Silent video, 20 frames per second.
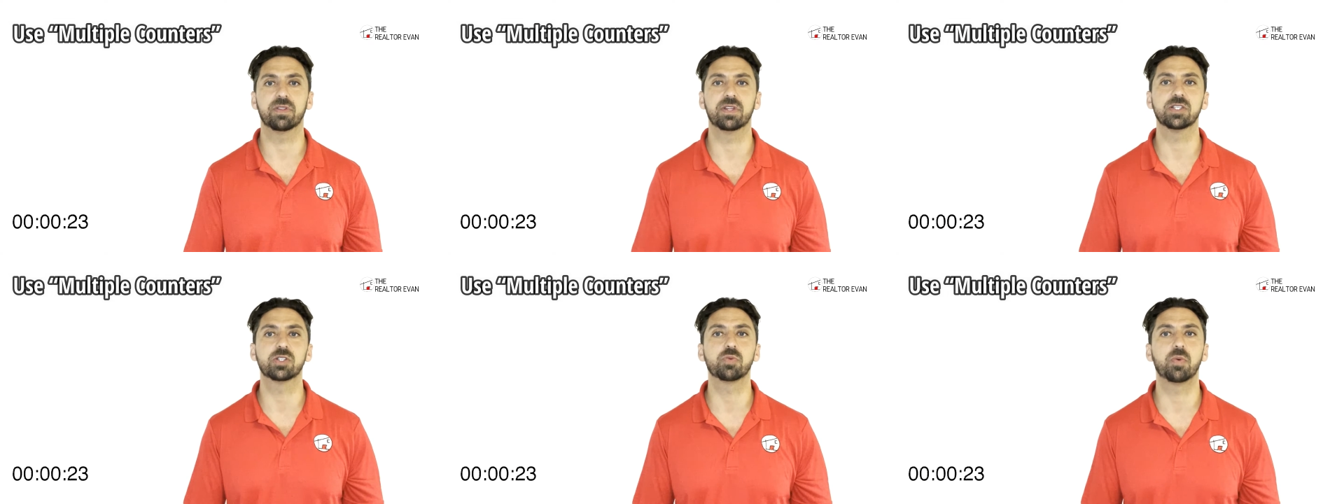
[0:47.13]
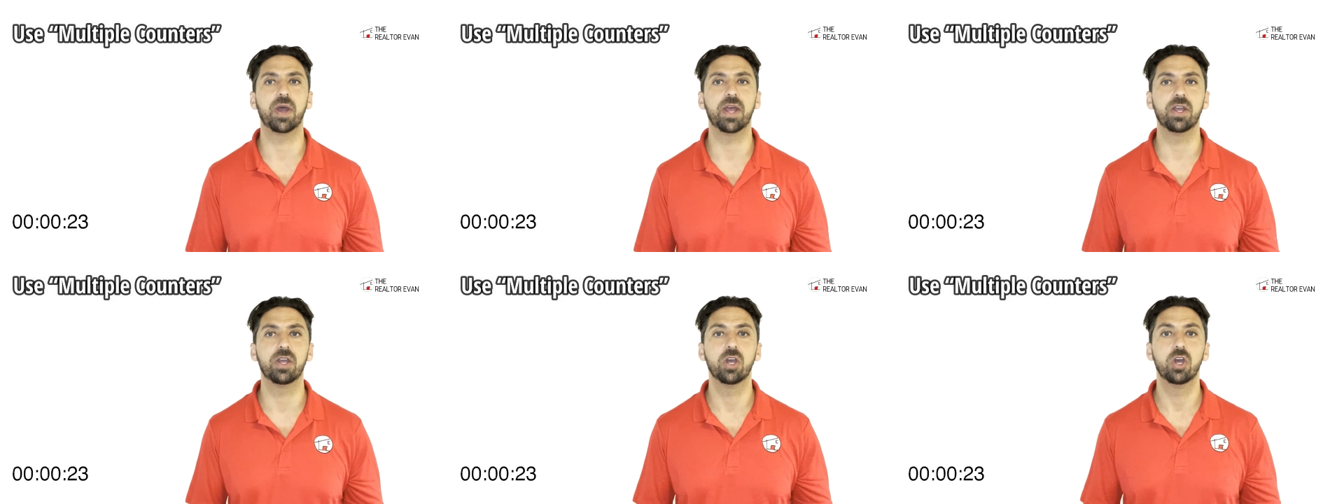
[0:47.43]
This
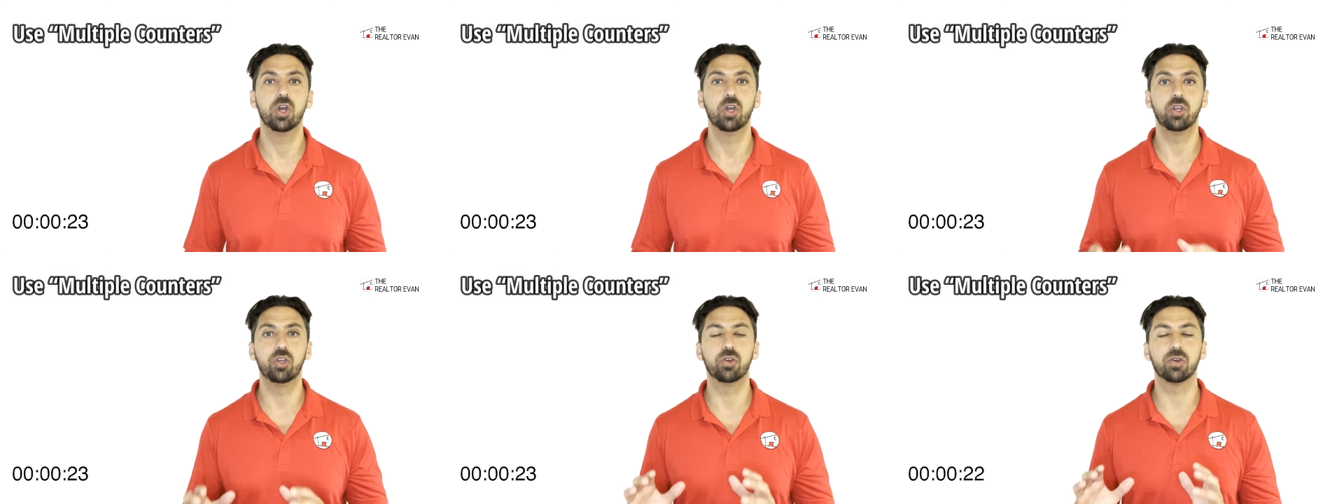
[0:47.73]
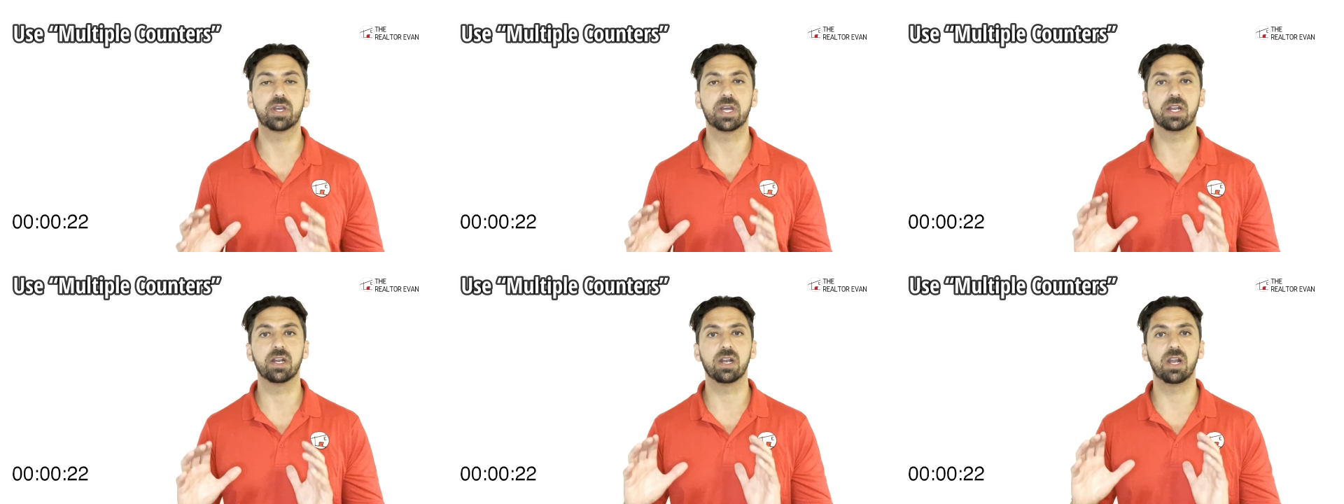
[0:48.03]
way you
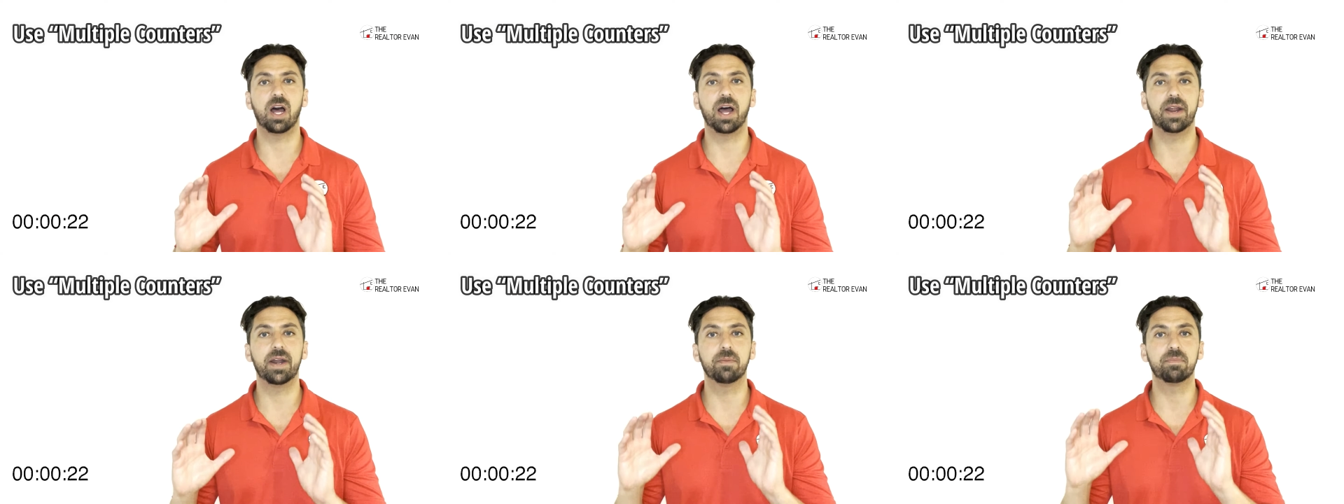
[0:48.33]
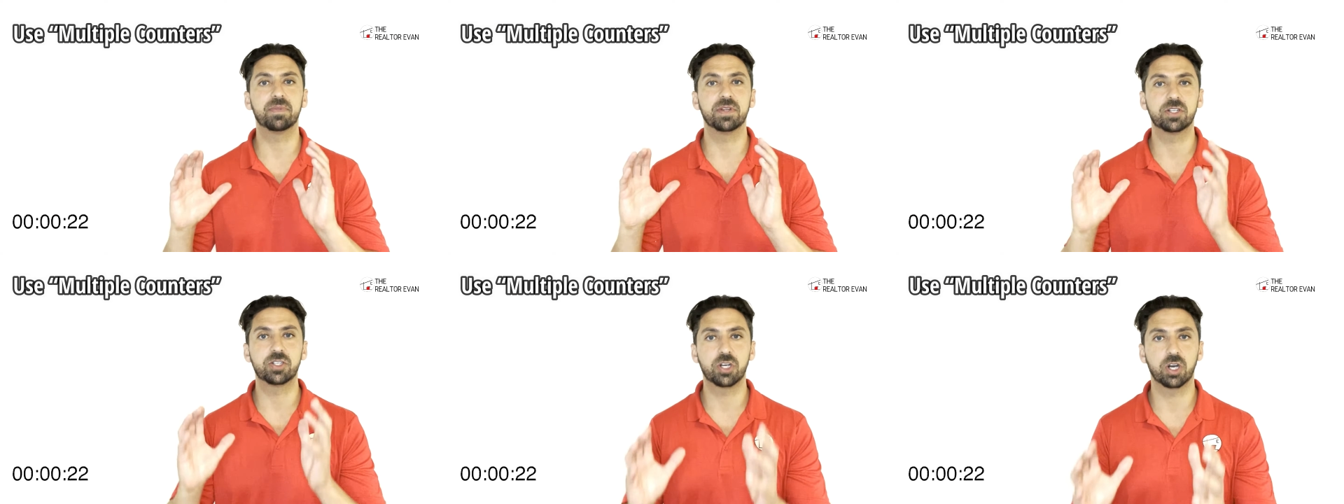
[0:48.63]
can line
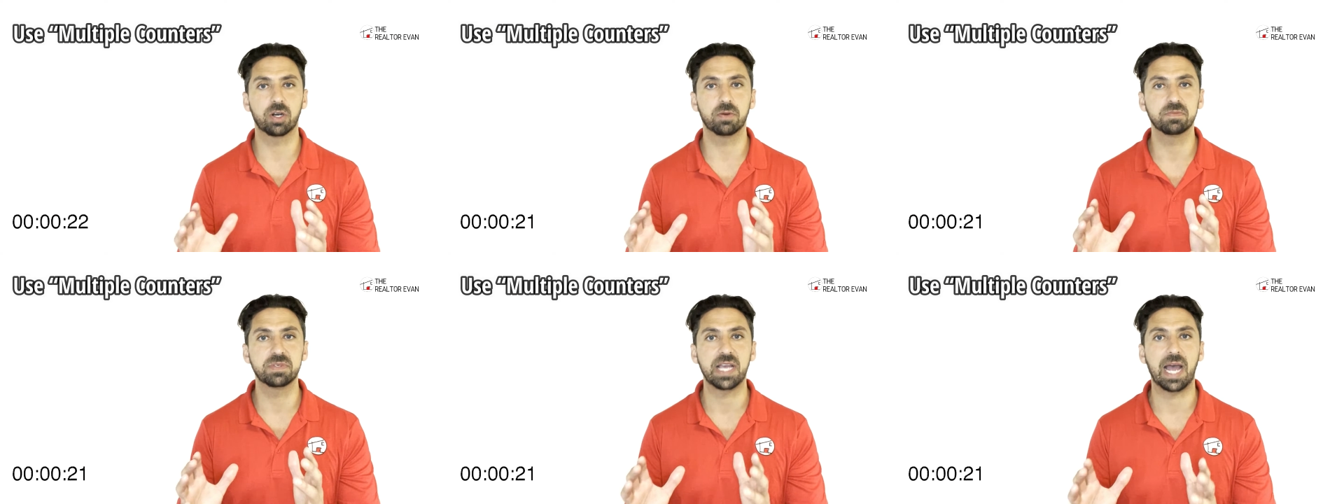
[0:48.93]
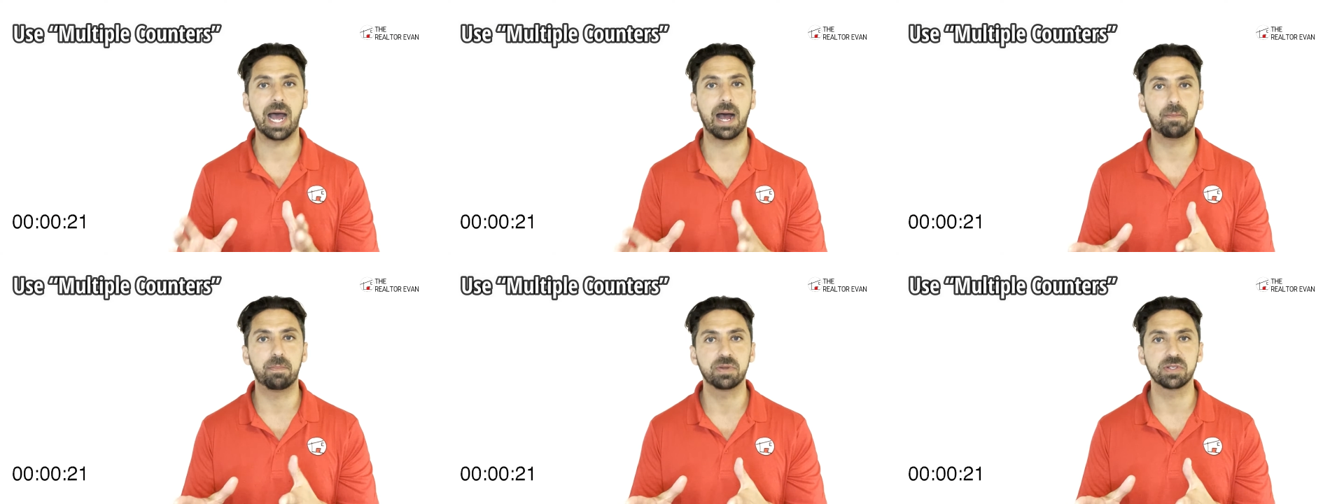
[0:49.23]
up the terms
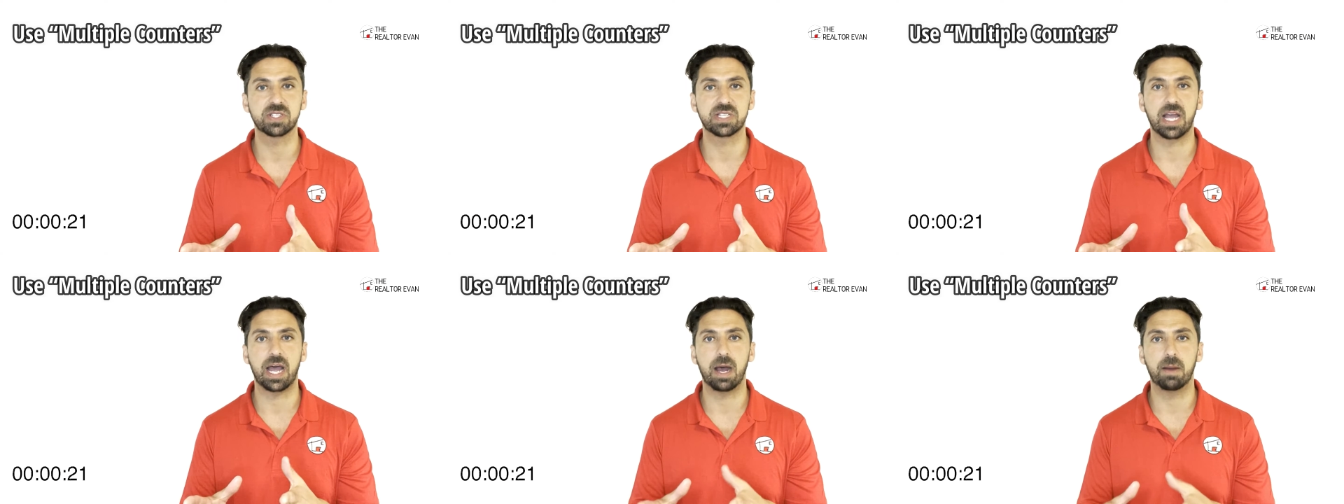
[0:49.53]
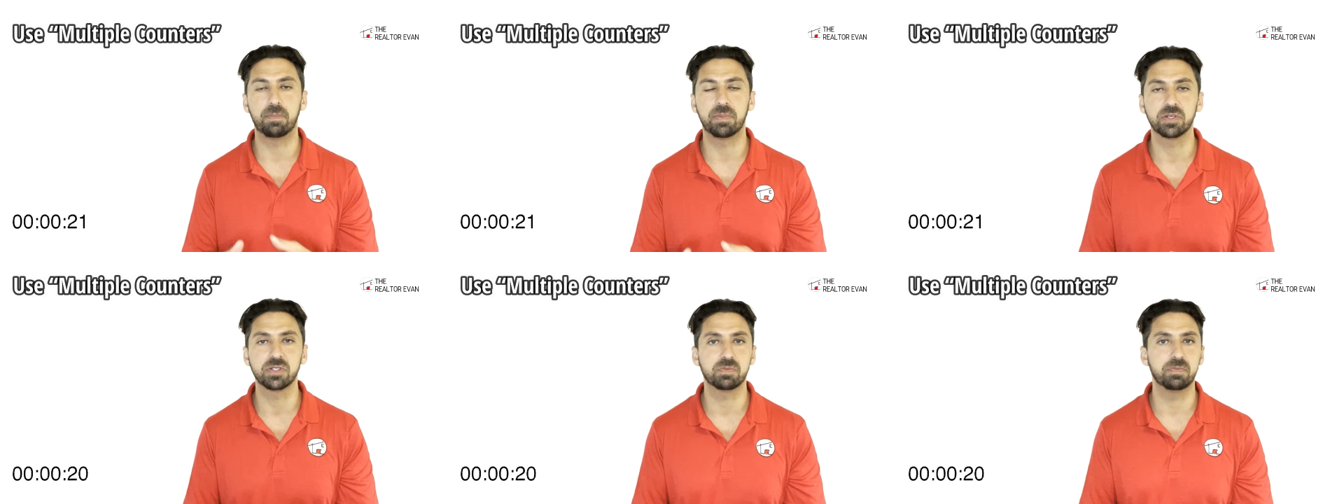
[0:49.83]
apples to
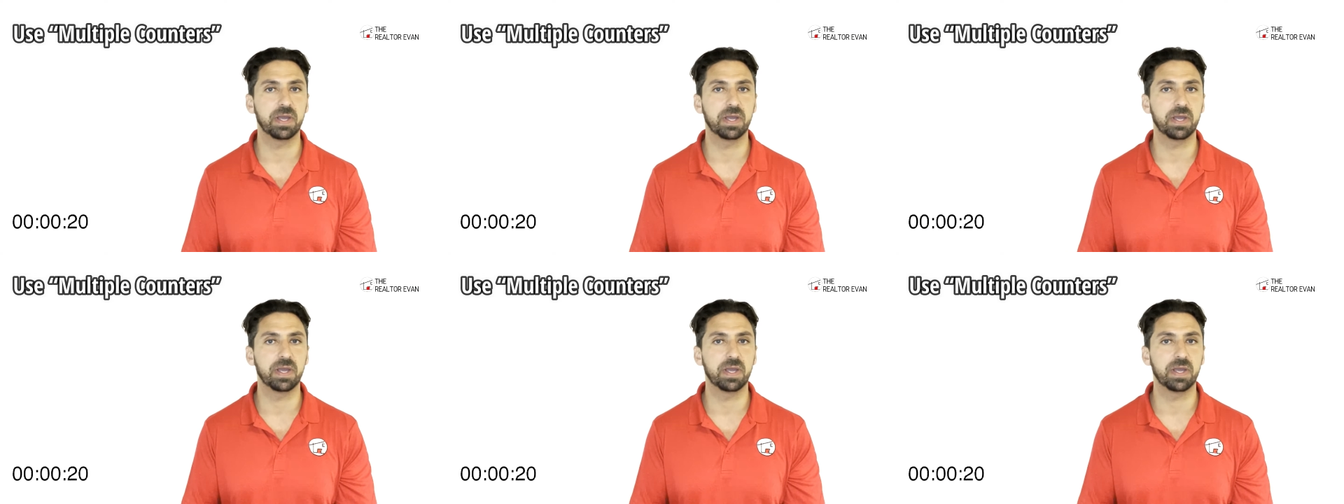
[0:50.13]
apples,